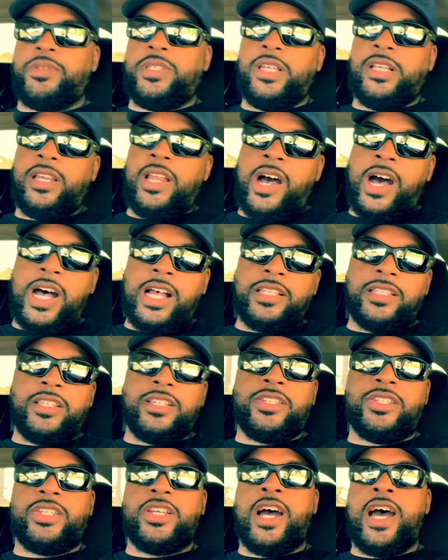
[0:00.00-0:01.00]
He lost
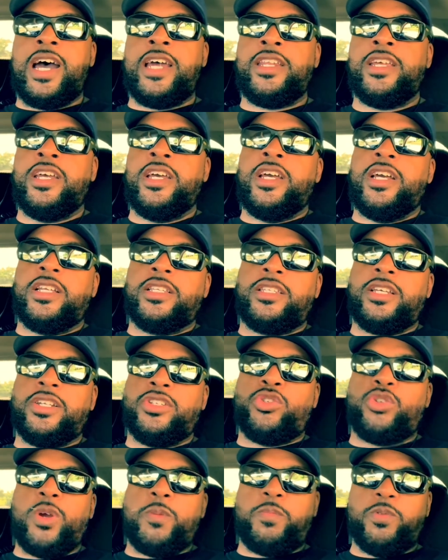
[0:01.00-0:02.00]
his shot to
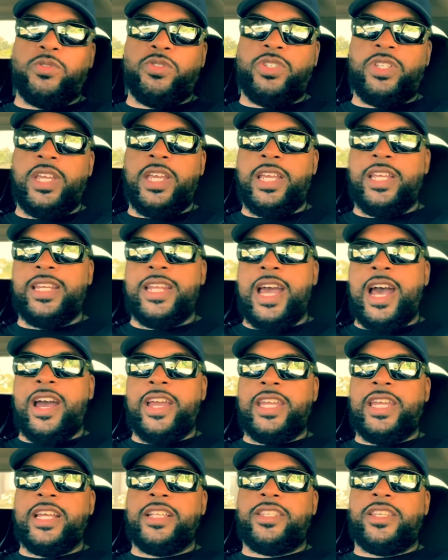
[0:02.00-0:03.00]
Triple G. Now
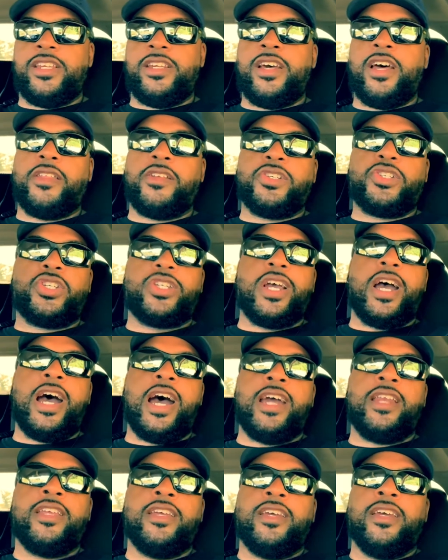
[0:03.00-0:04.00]
he gets another
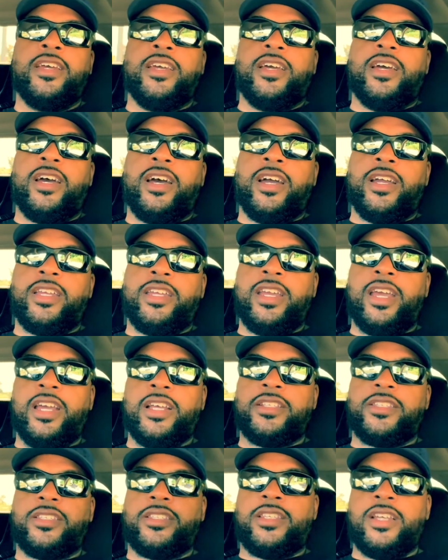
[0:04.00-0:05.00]
shot
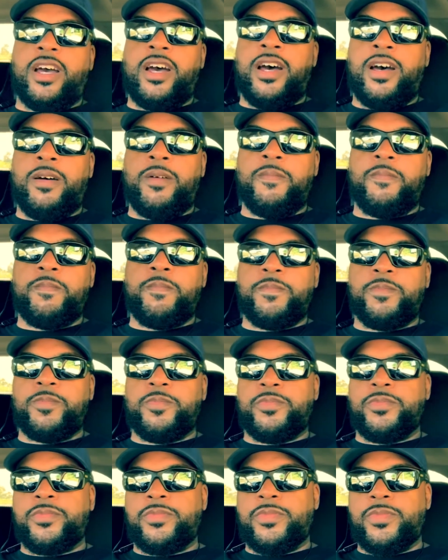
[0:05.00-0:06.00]
against
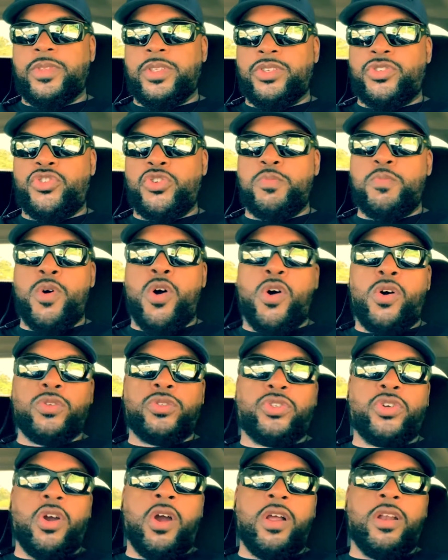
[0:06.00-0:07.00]
Jermall
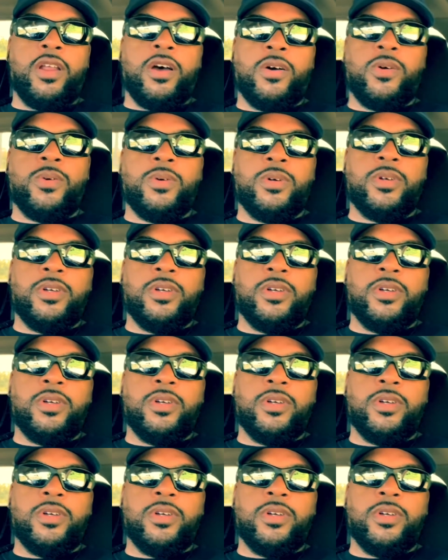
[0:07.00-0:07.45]
Charlo.